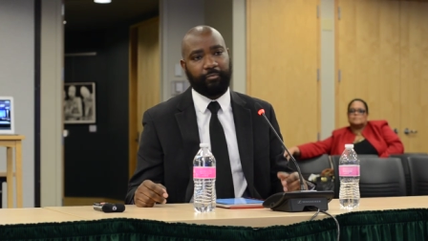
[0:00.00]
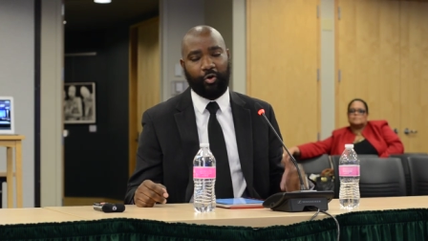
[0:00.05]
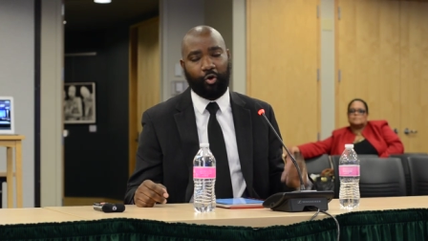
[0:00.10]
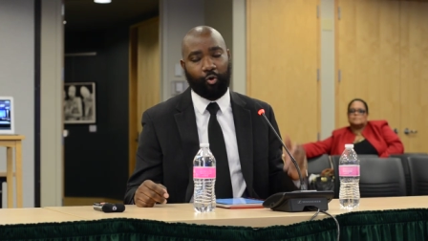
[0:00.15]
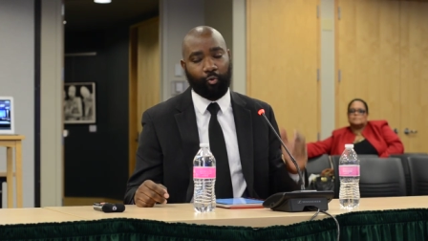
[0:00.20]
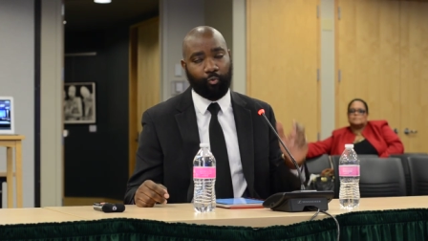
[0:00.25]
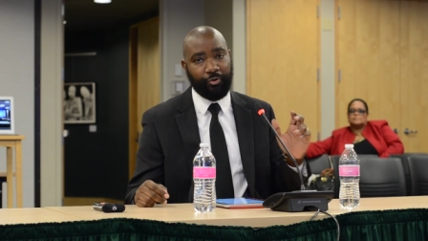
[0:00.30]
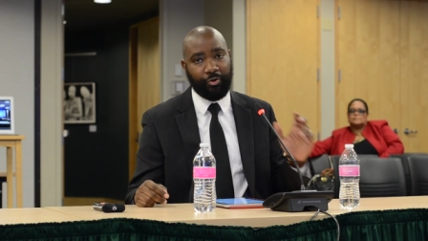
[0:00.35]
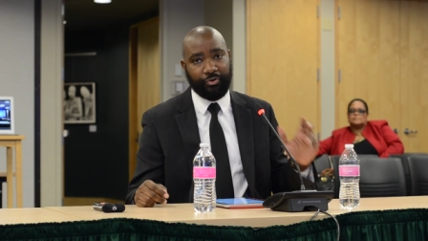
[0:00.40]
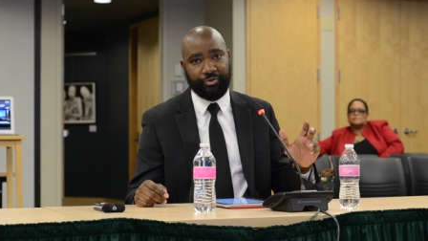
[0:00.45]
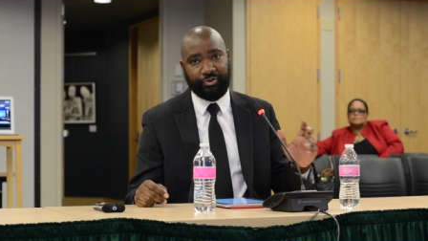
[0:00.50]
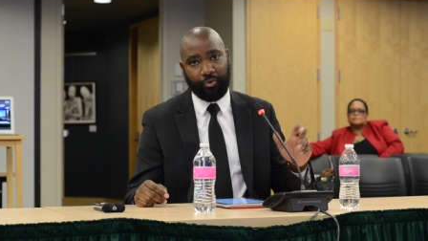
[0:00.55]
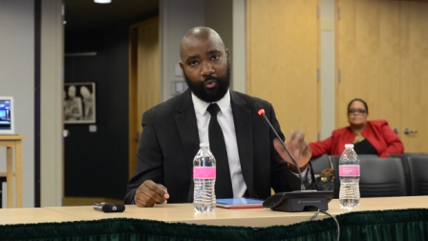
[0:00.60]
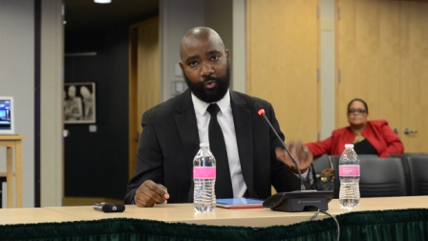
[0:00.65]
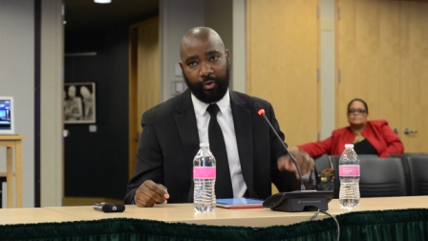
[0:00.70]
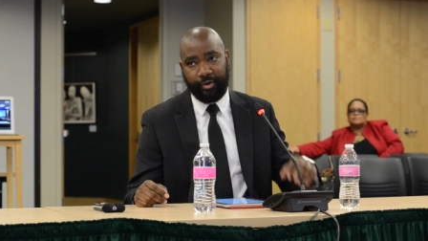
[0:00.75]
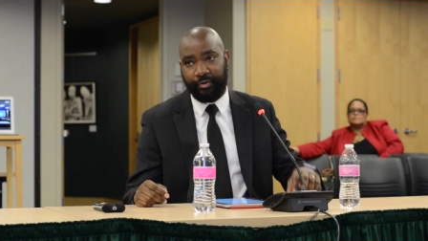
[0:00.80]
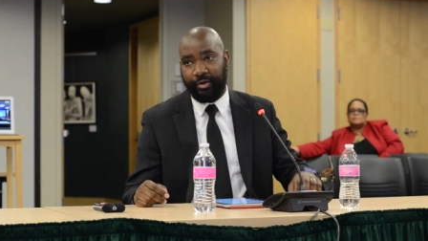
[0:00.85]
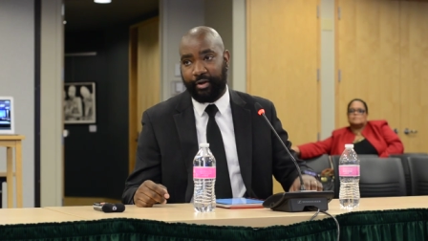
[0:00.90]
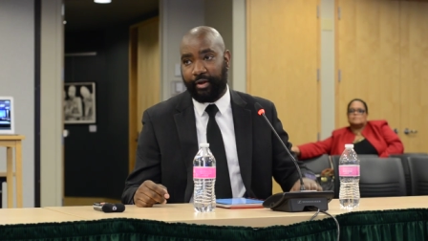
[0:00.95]
a real
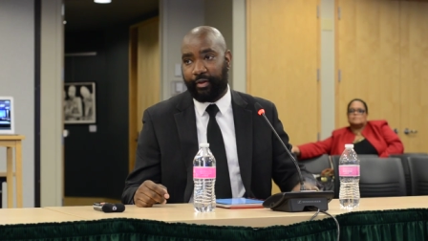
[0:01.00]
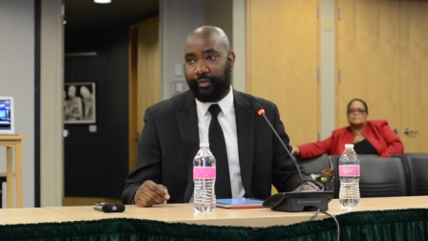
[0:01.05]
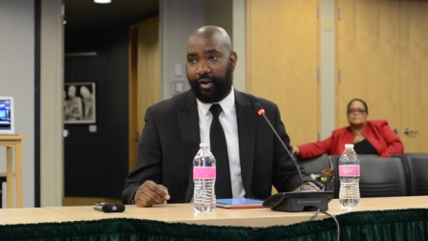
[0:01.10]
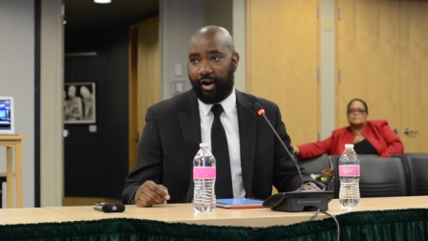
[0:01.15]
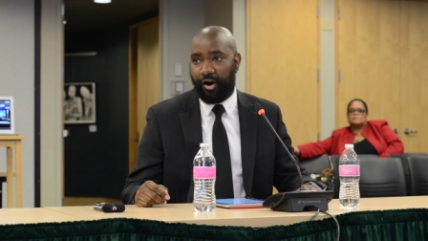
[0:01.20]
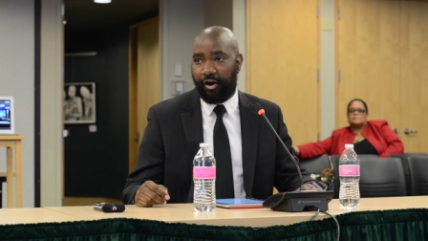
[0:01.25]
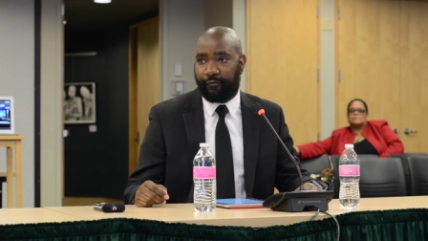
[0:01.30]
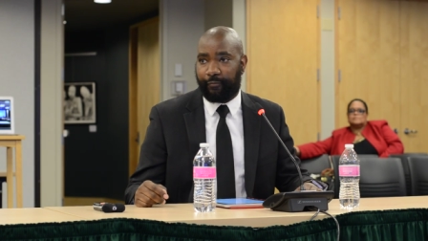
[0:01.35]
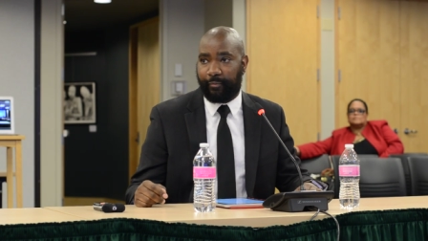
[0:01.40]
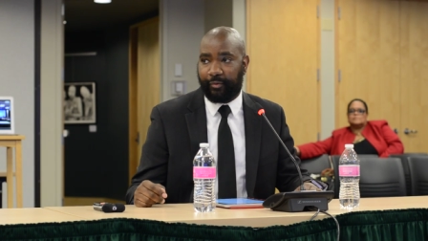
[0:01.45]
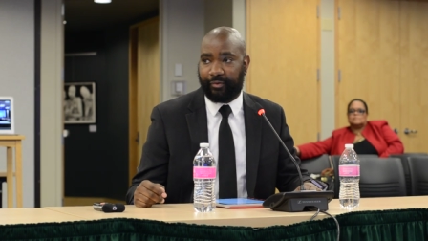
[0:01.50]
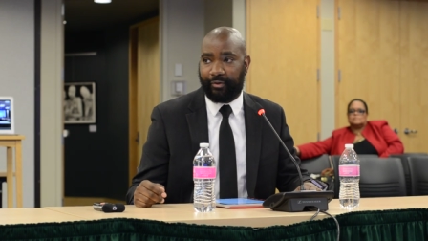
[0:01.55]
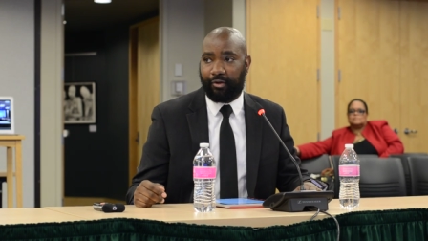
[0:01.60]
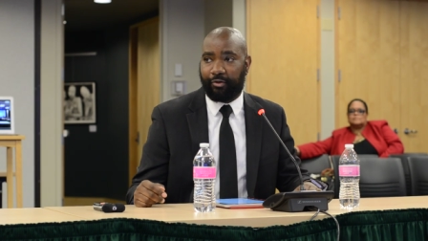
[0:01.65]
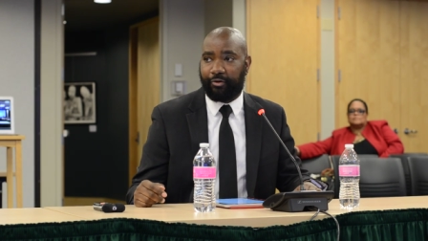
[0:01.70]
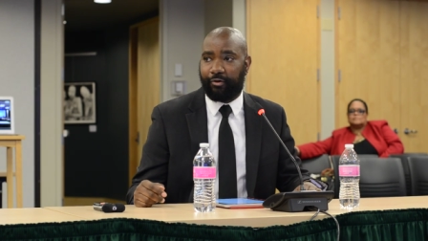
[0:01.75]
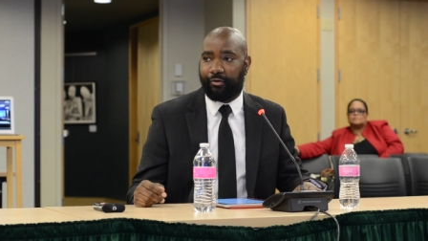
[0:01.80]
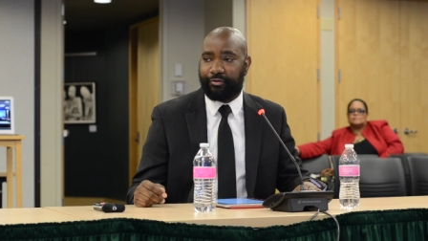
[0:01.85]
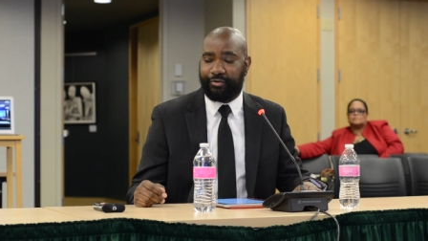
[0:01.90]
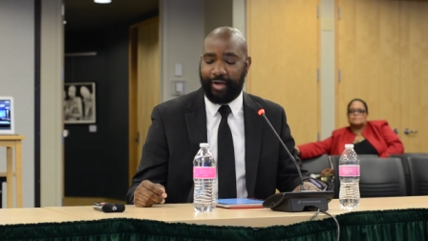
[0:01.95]
story that I heard from a
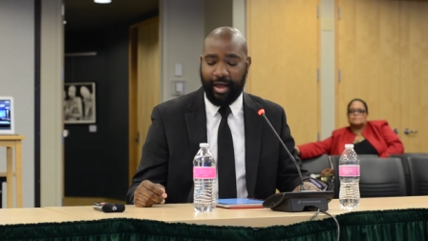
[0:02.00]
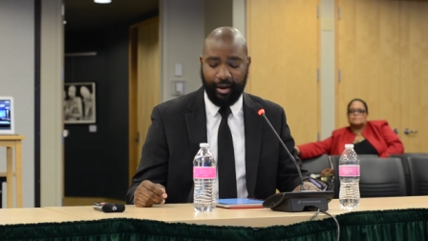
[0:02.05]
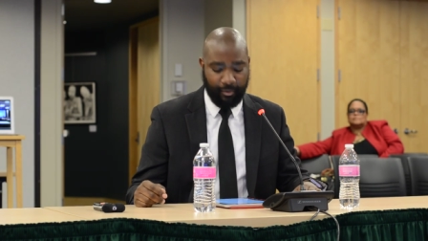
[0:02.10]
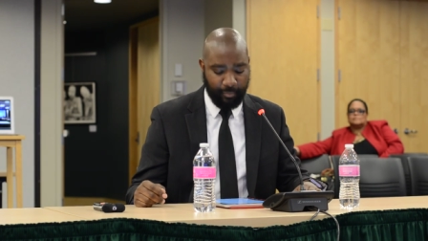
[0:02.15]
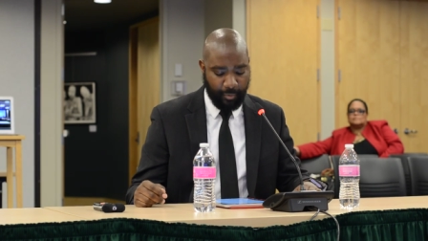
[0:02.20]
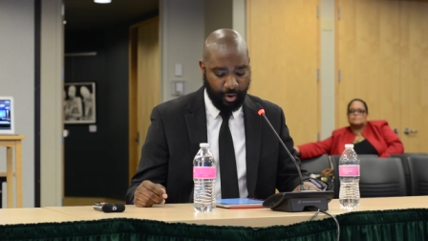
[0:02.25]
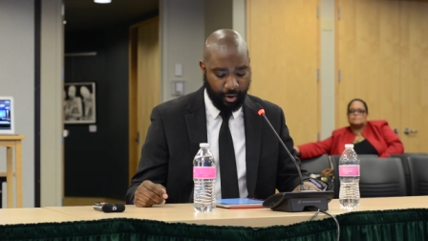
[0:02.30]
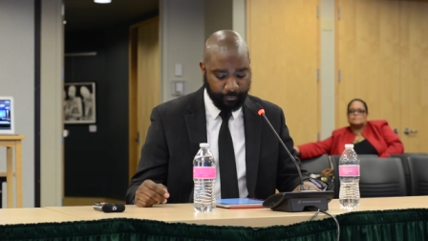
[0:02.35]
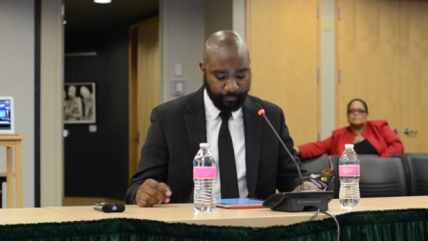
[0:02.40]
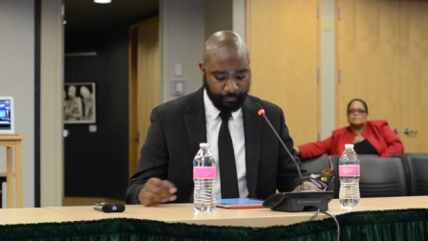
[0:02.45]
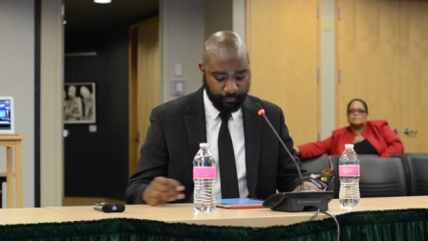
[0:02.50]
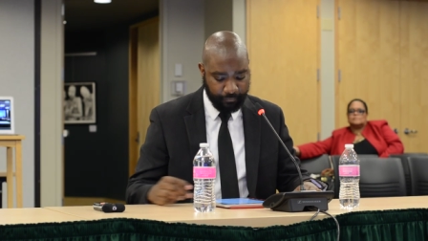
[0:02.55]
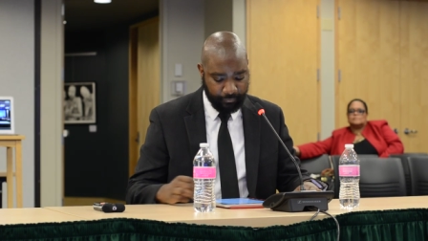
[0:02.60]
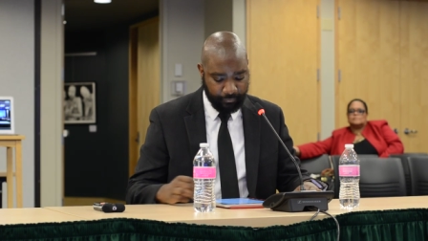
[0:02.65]
girl in Yakima.